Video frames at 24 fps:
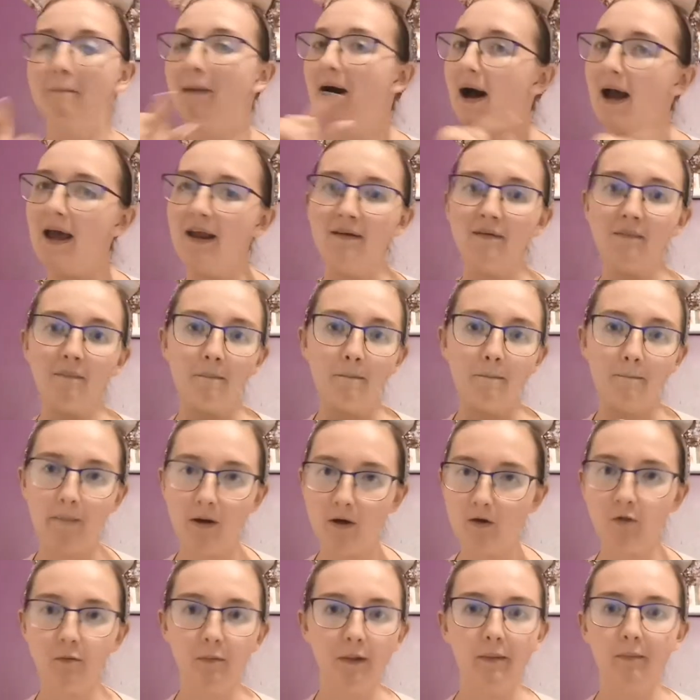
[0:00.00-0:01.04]
but
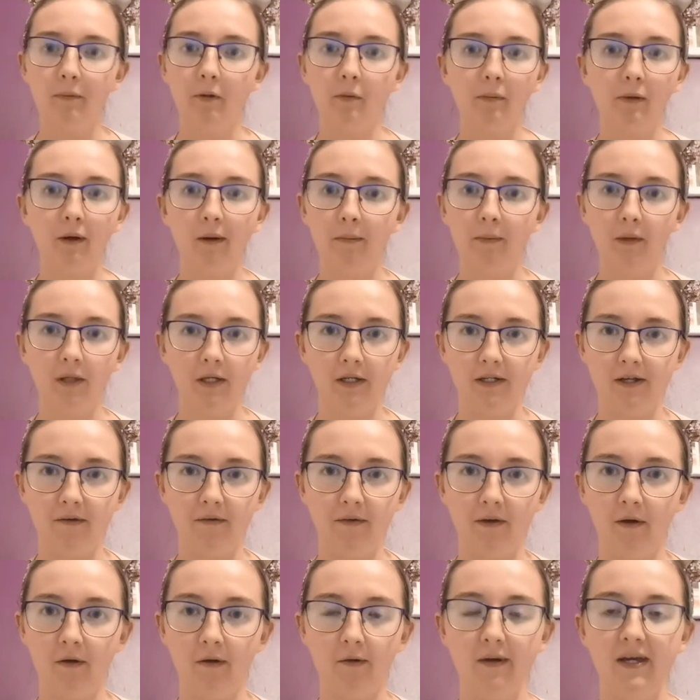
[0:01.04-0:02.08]
most people probably
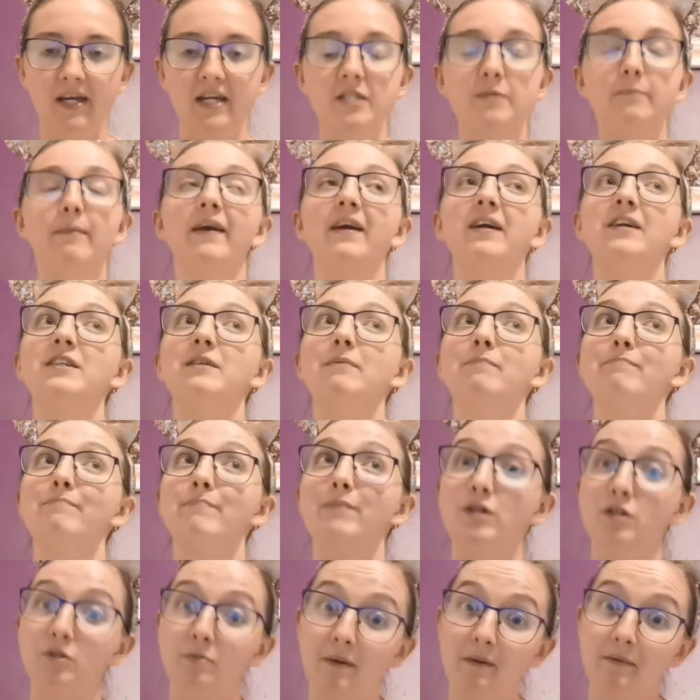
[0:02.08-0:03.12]
don't know who he is because
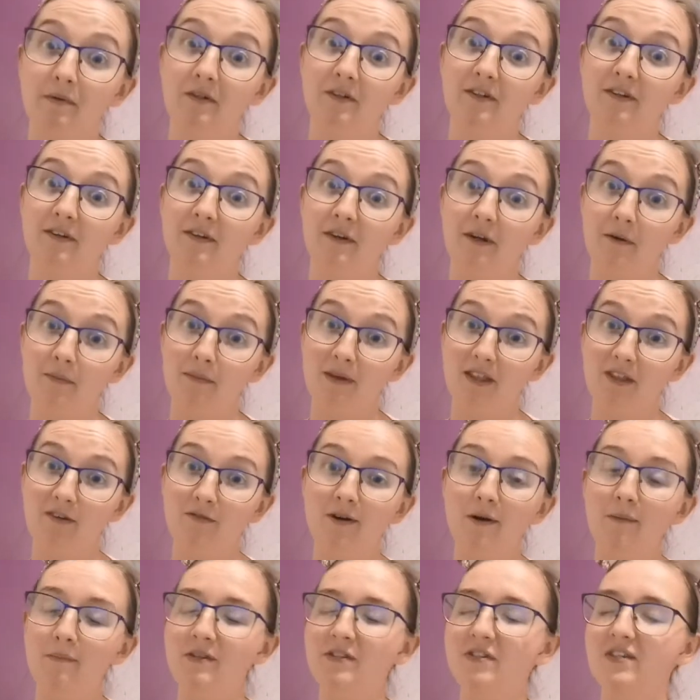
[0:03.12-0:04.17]
most people don't know Meet the
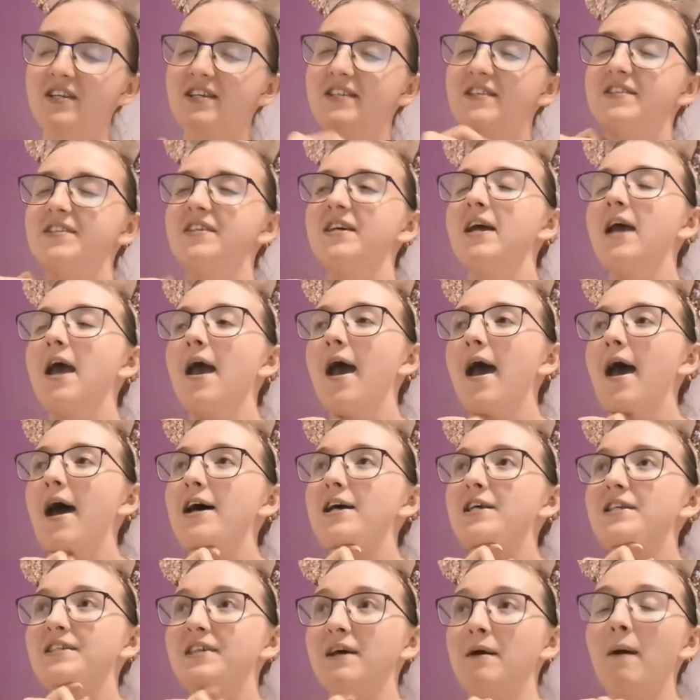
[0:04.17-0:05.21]
Robinsons.
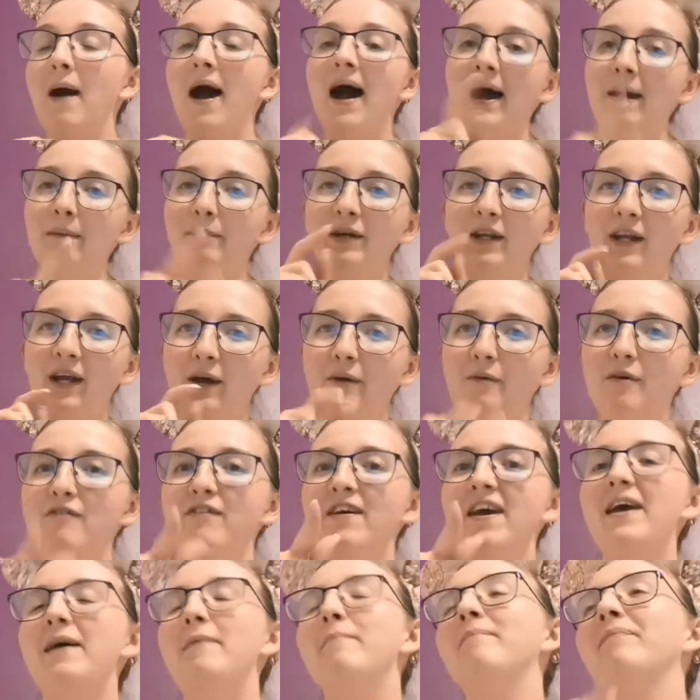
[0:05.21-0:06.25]
So I'm going to go
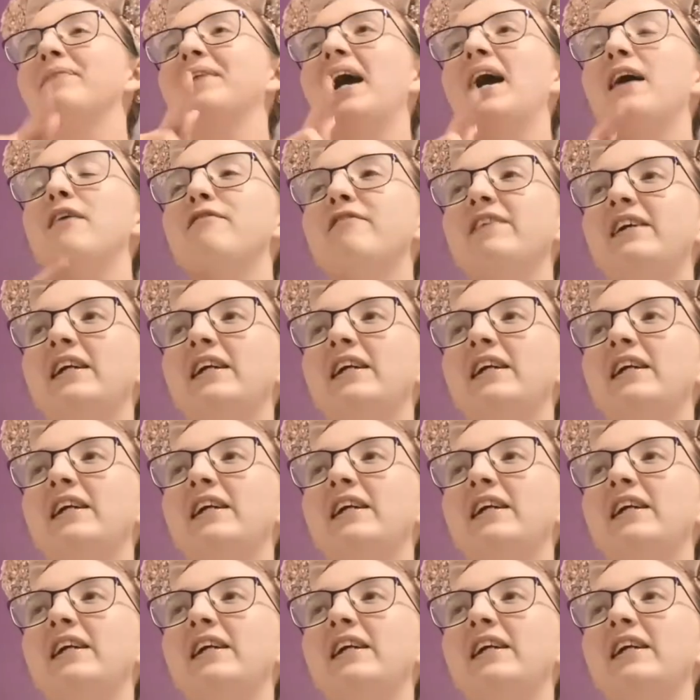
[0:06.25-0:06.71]
with him. I